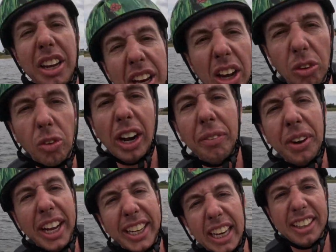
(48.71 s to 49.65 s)
Now, right when
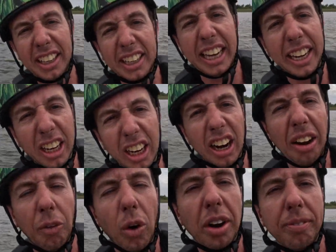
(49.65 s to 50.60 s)
I get to the kicker, I
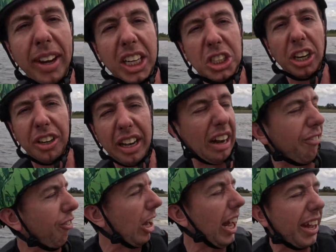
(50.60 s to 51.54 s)
want to make sure that
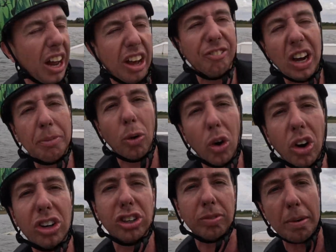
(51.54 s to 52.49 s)
I flatten off my
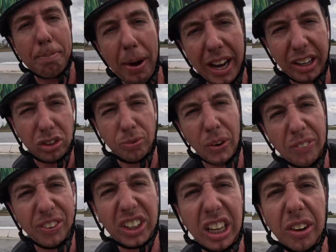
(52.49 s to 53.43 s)
board so my body's
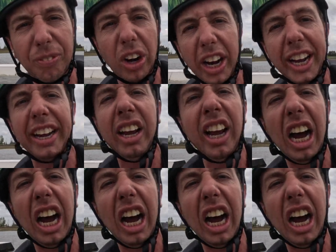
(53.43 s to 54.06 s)
perfectly upright.